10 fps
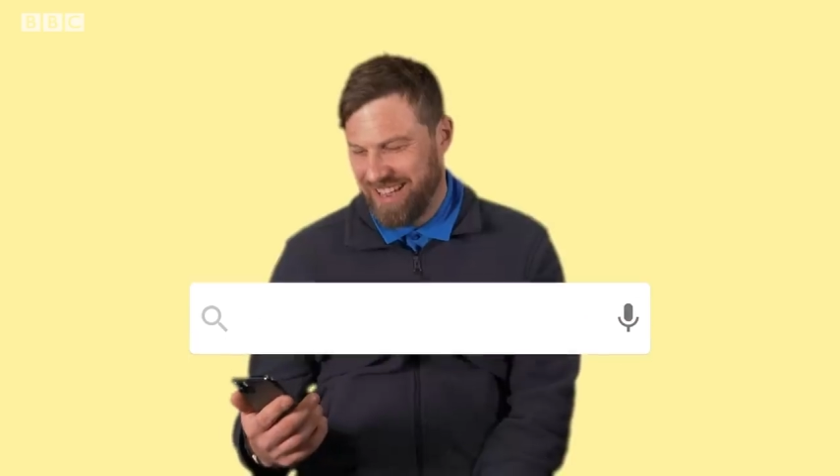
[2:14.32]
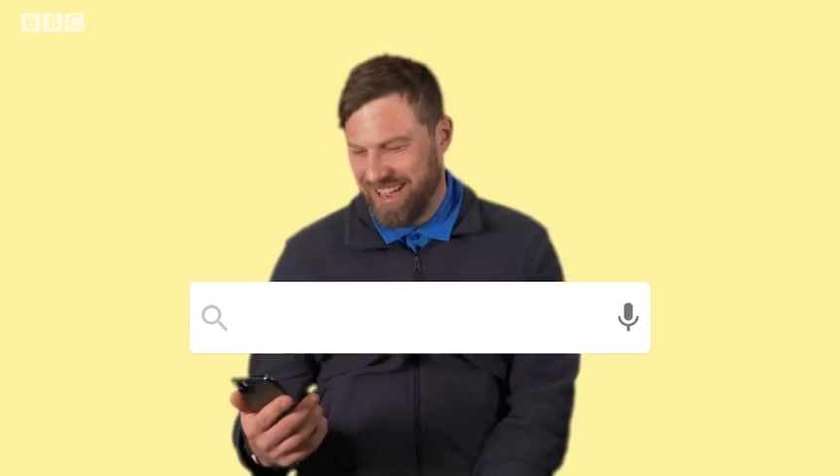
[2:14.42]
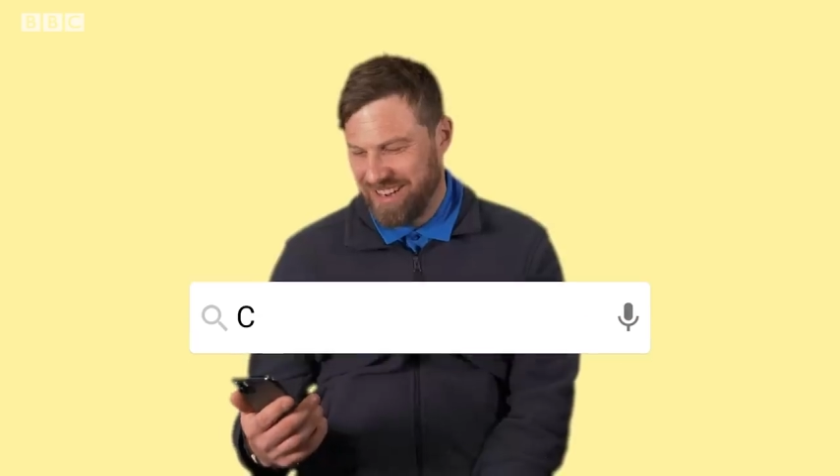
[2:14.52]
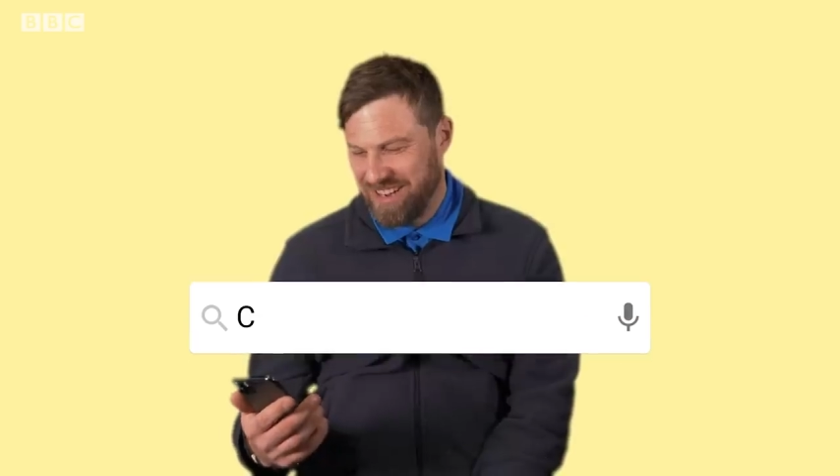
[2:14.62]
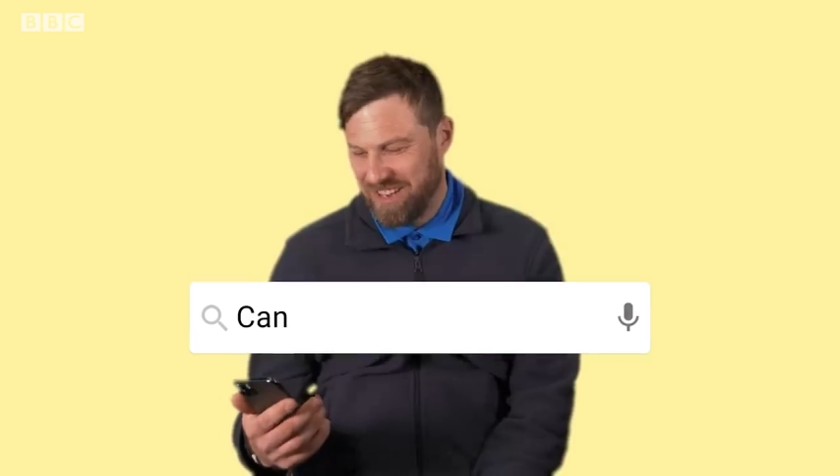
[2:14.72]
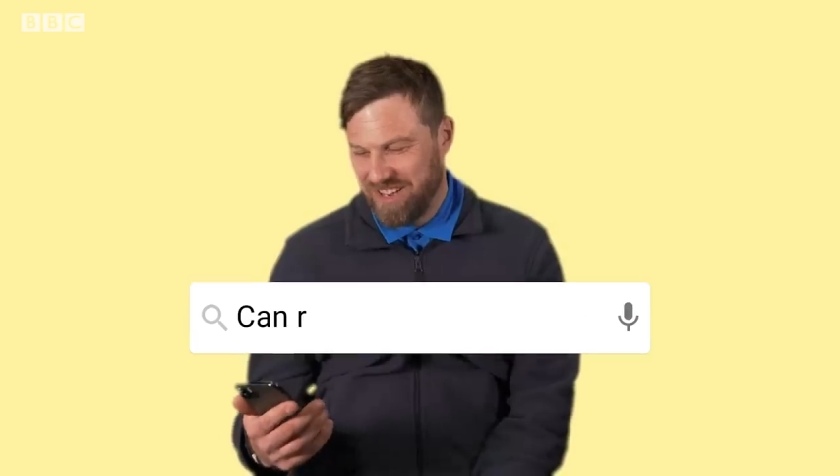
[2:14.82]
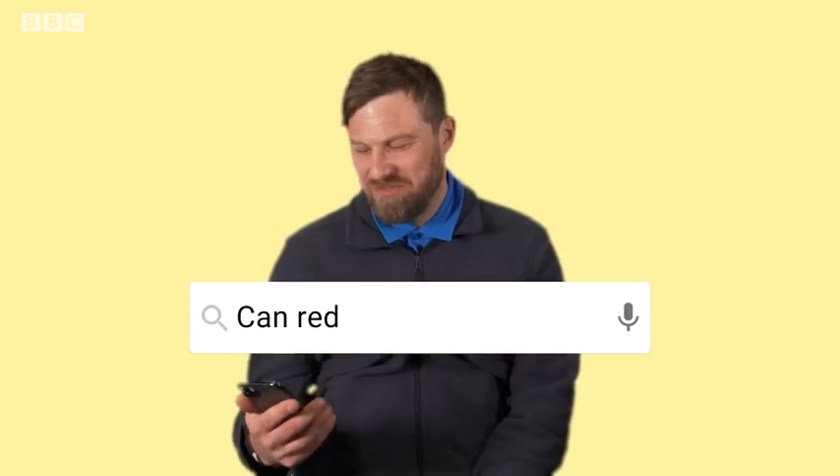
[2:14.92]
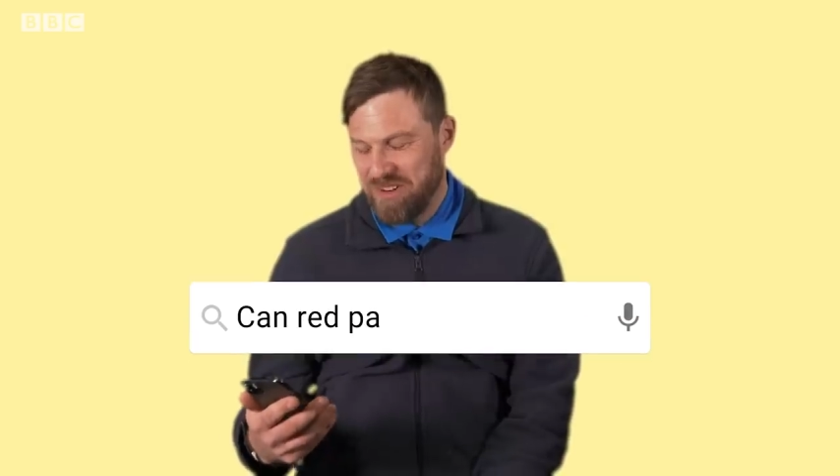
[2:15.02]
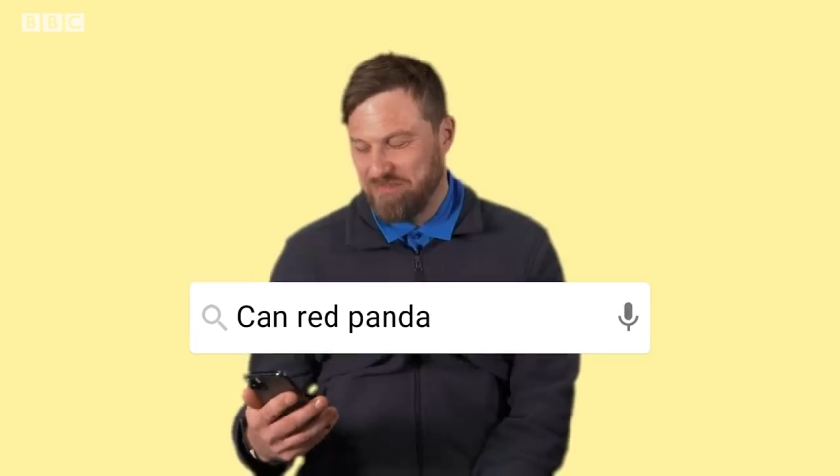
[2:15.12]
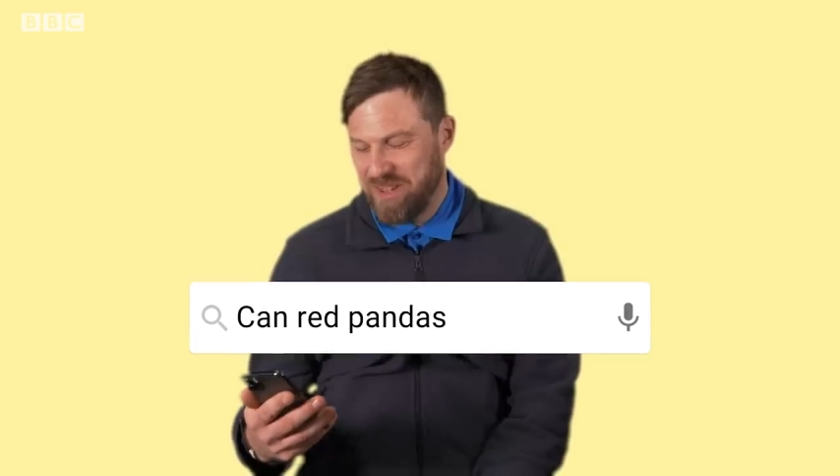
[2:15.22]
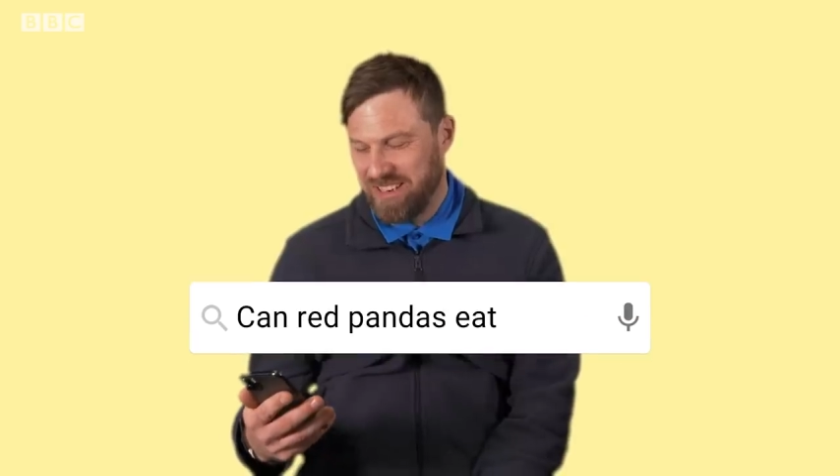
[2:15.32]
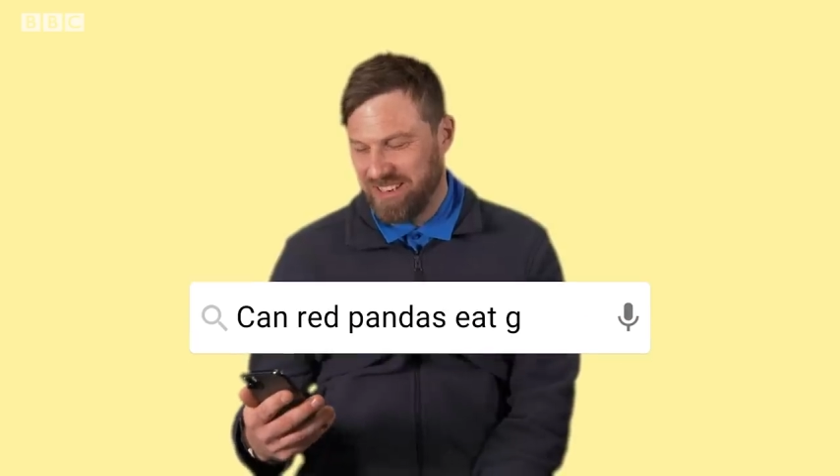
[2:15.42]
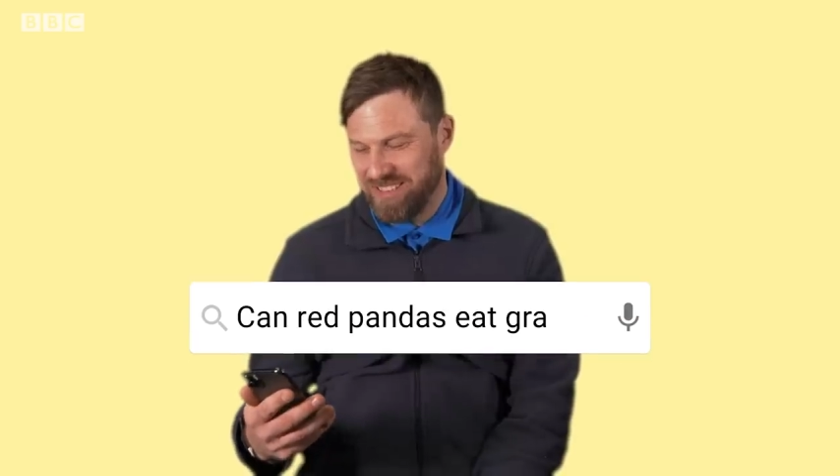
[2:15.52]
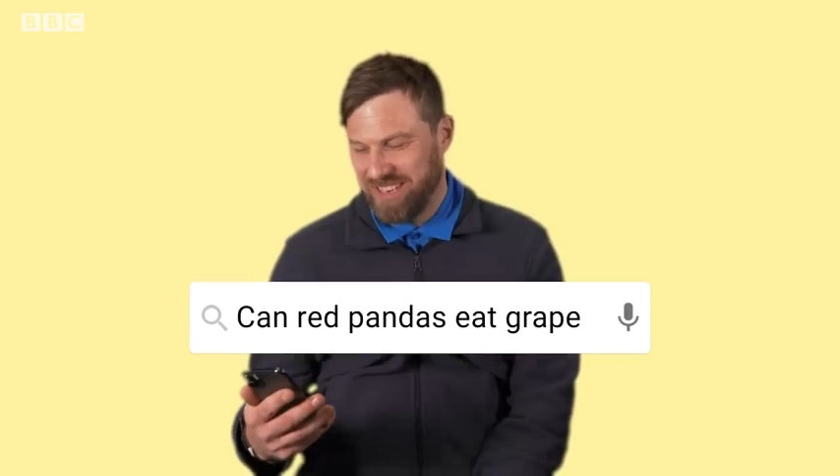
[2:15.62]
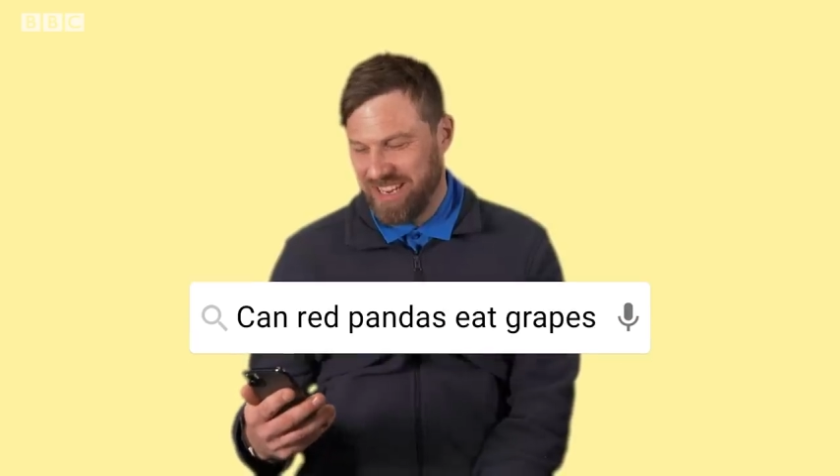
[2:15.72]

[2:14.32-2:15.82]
can, can red pandas